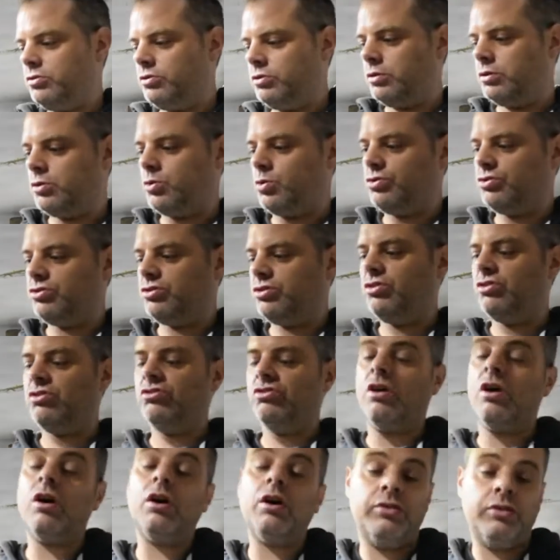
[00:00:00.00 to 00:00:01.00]
the quantities
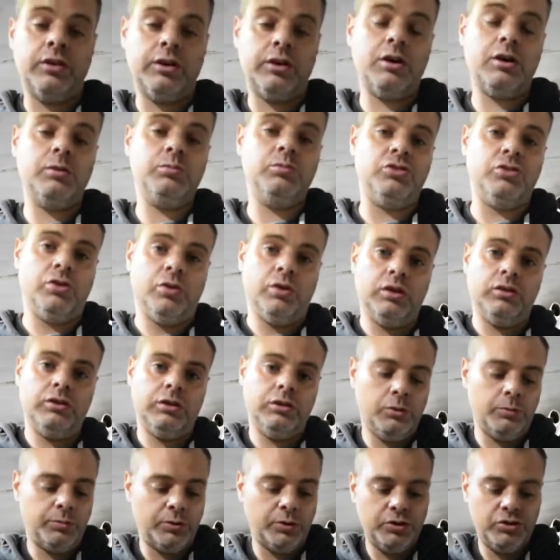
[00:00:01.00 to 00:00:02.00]
that I'm doing, then
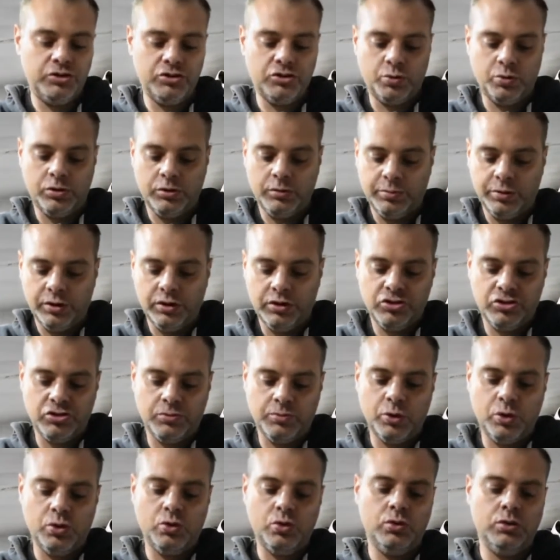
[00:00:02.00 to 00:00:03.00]
you probably just want to put a
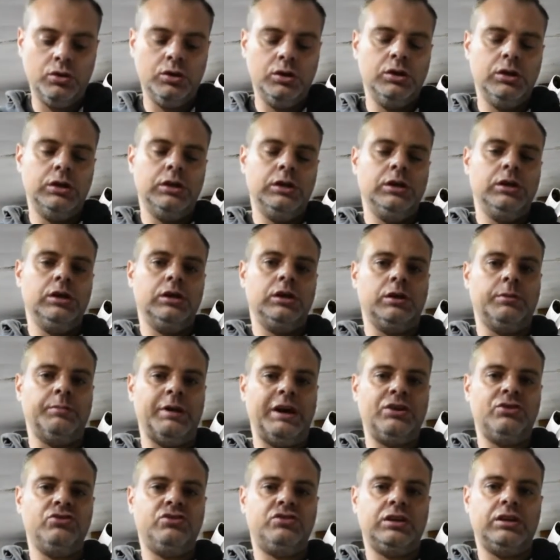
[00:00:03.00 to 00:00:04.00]
small
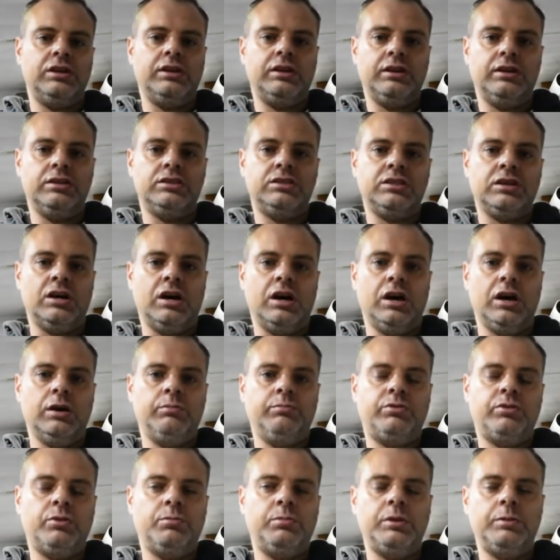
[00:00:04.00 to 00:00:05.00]
amount in at a time,
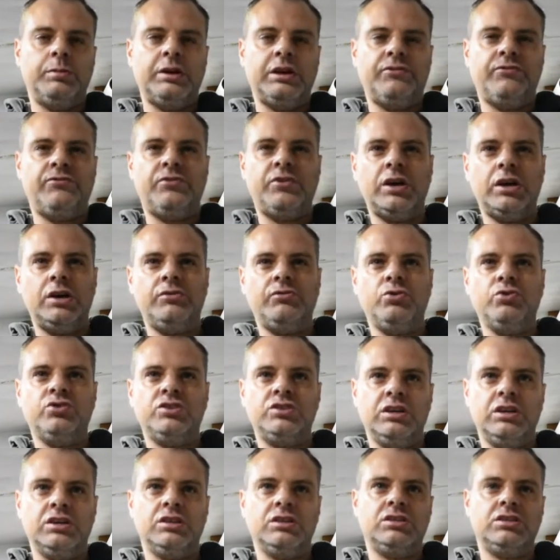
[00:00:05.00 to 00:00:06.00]
probably about five or
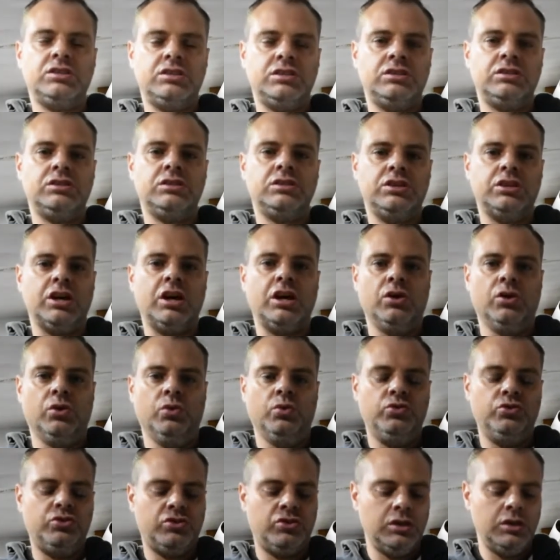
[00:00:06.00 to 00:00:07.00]
six
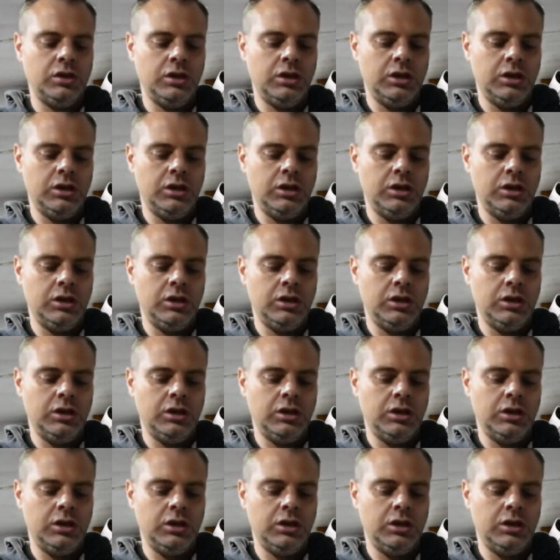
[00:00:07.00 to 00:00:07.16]
goes.